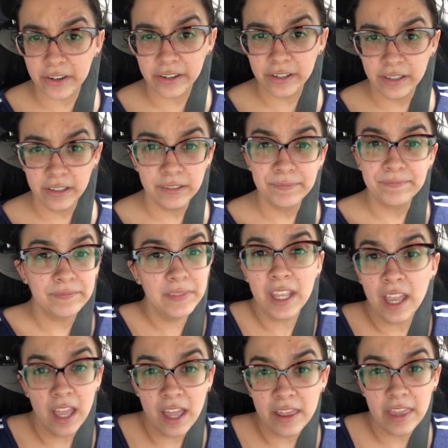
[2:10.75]
her.
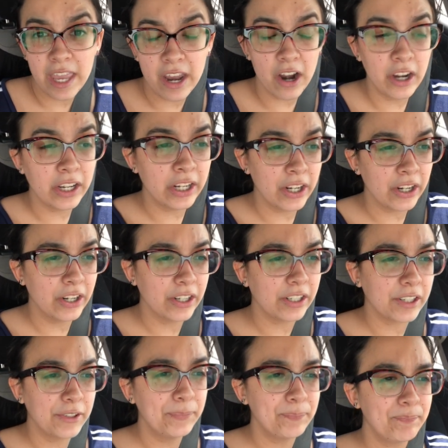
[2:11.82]
They aren't going to
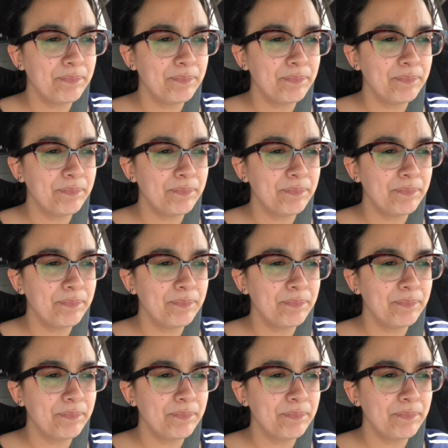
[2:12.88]
hurt her.